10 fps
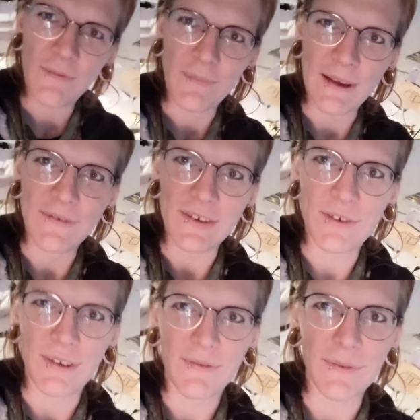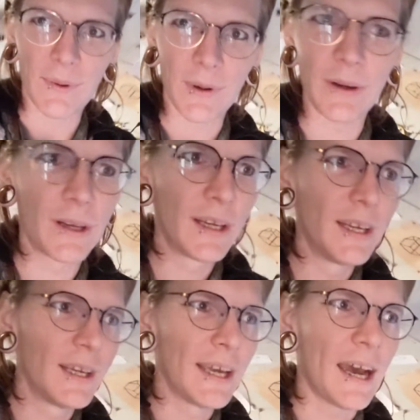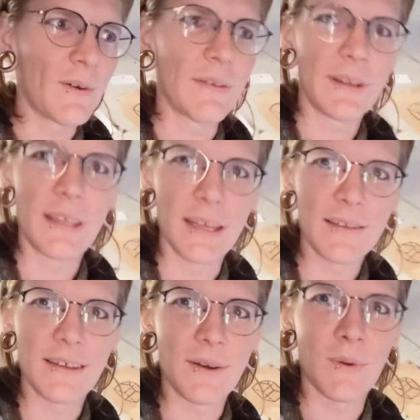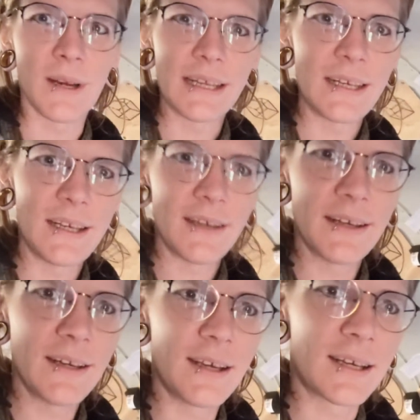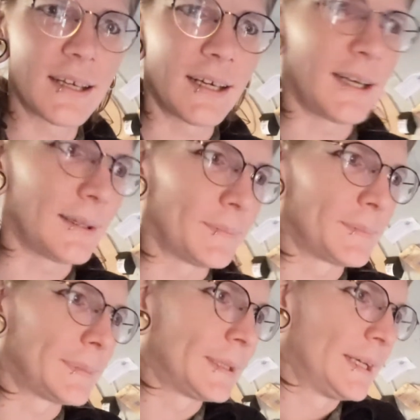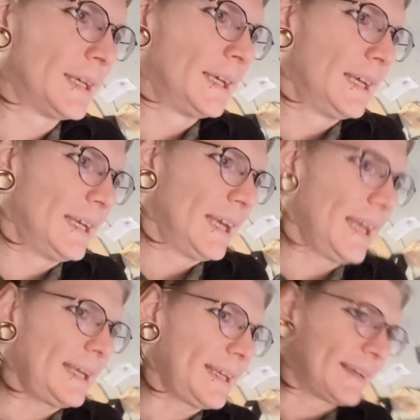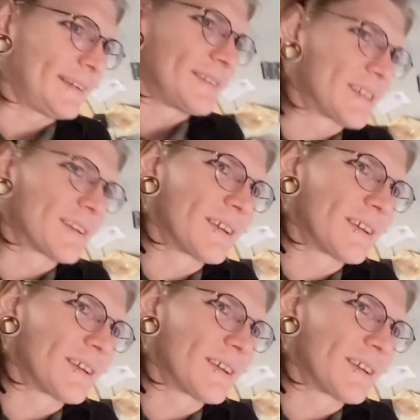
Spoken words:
of my vision for how everything is going to work in here, um, and